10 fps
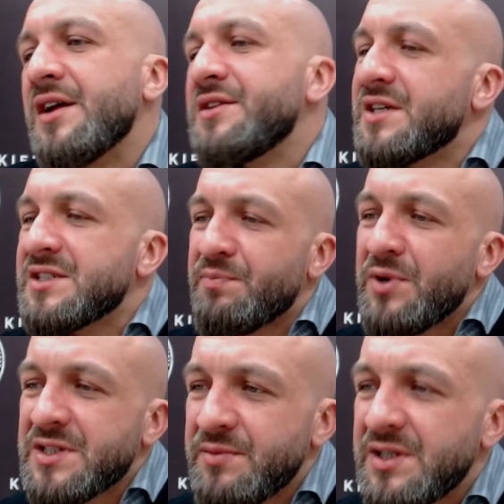there's a
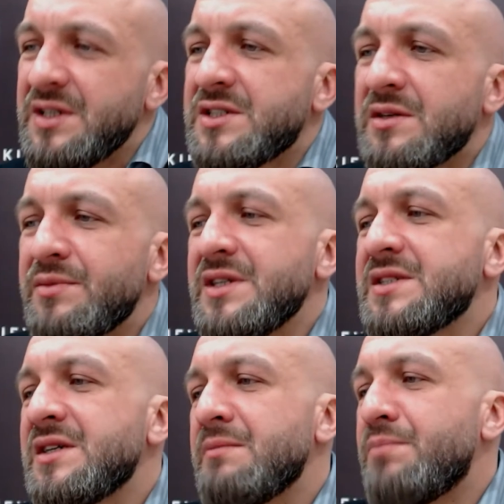possibility
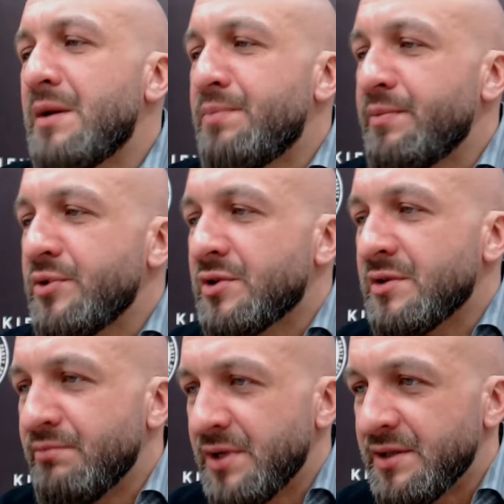somebody's gonna bump up
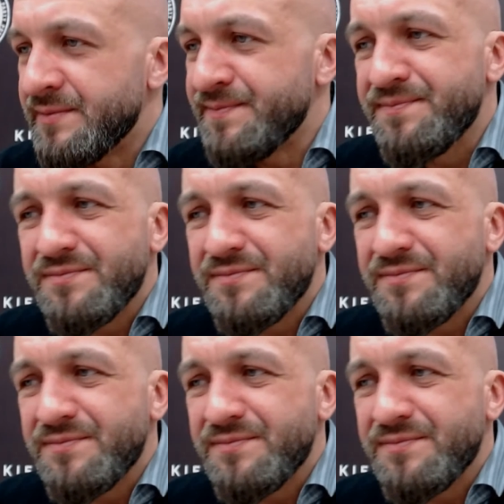your bill.